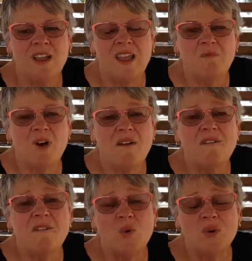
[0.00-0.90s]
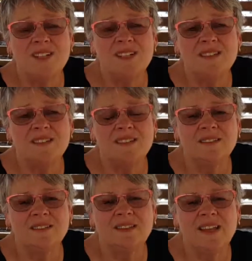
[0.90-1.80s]
In my 40s,
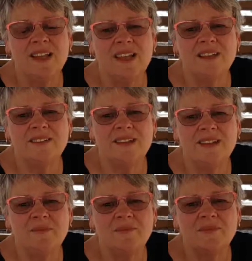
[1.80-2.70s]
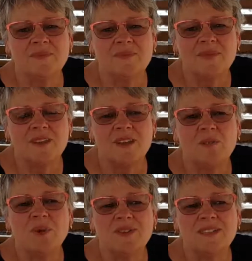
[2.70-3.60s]
I had a
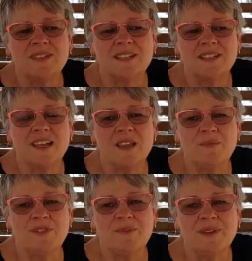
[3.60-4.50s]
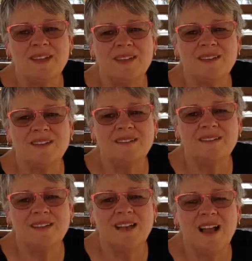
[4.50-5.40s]
boss that came to me and
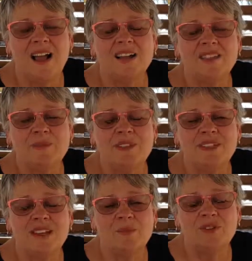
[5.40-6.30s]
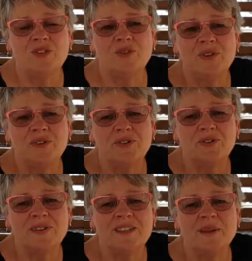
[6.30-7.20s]
asked me to come and join
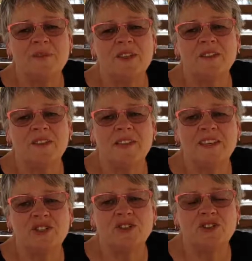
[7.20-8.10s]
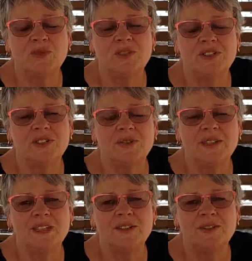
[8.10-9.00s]
her in something their church was
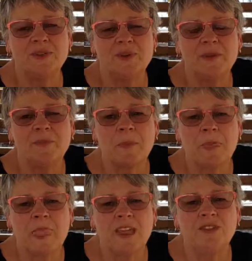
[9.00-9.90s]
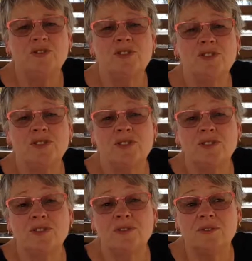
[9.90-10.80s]
doing to introduce you
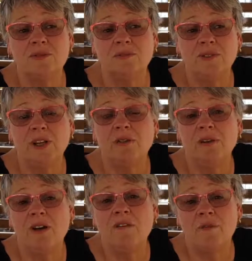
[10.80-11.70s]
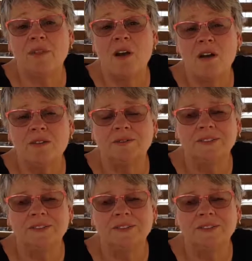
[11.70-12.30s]
to, life with God.